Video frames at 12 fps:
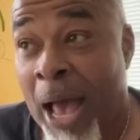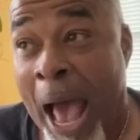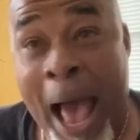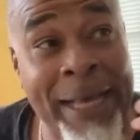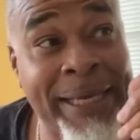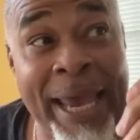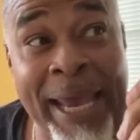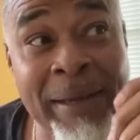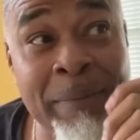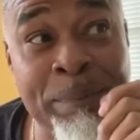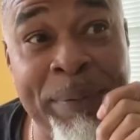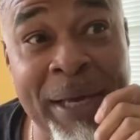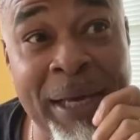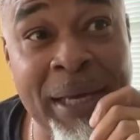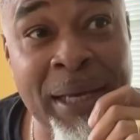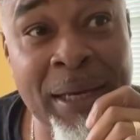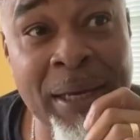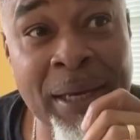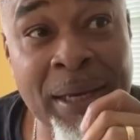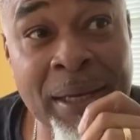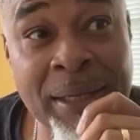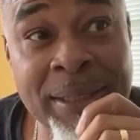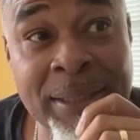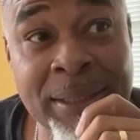I can't be
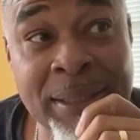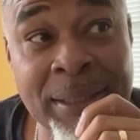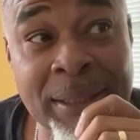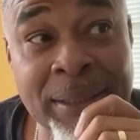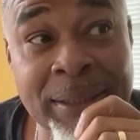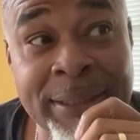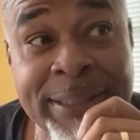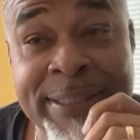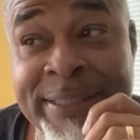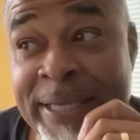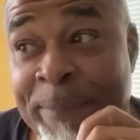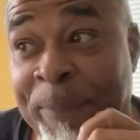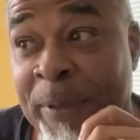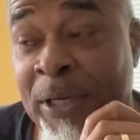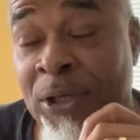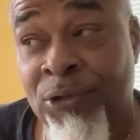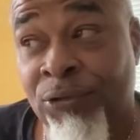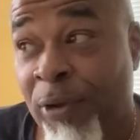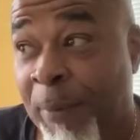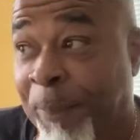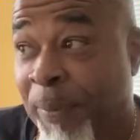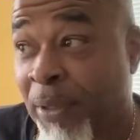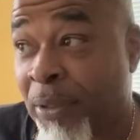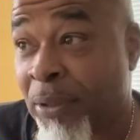sipping and
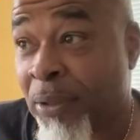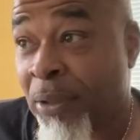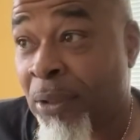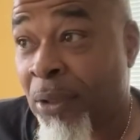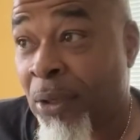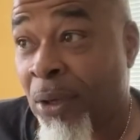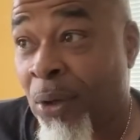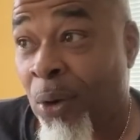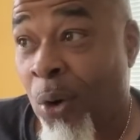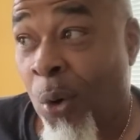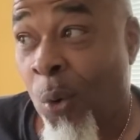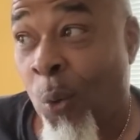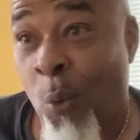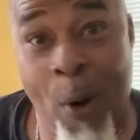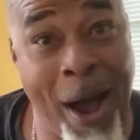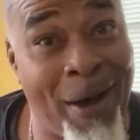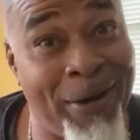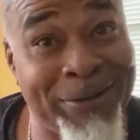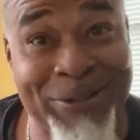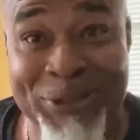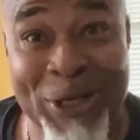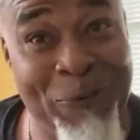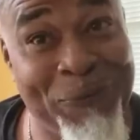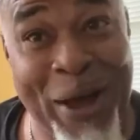tripping wild
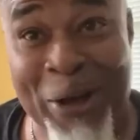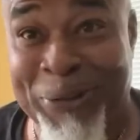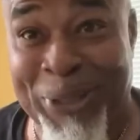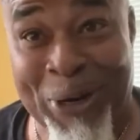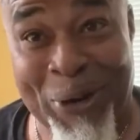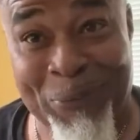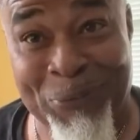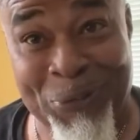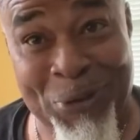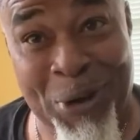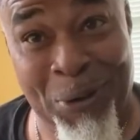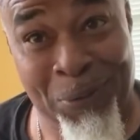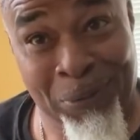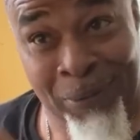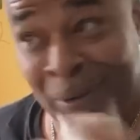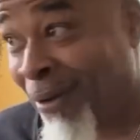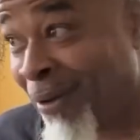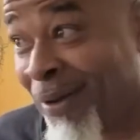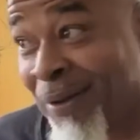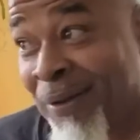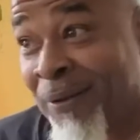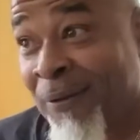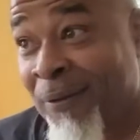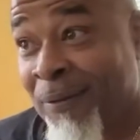stuff out there, you know,
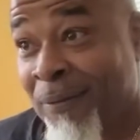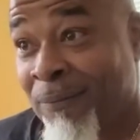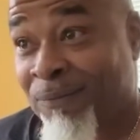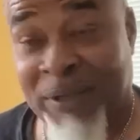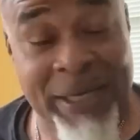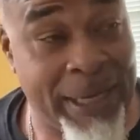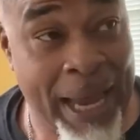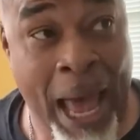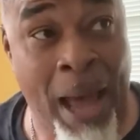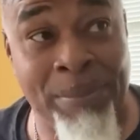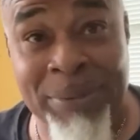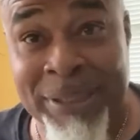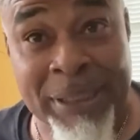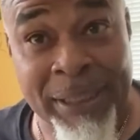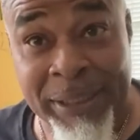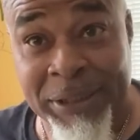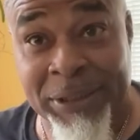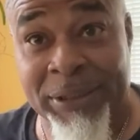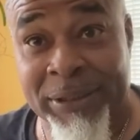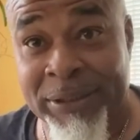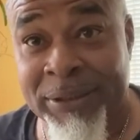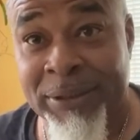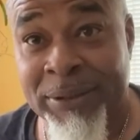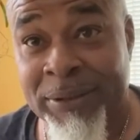think I'm
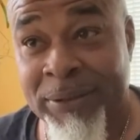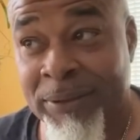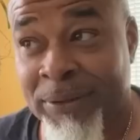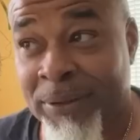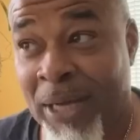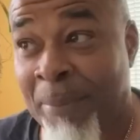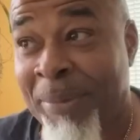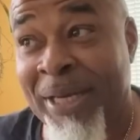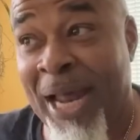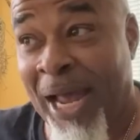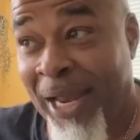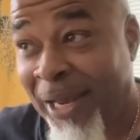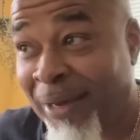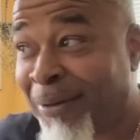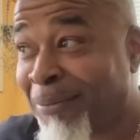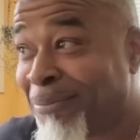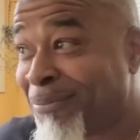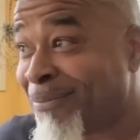delicious. I mean, I am.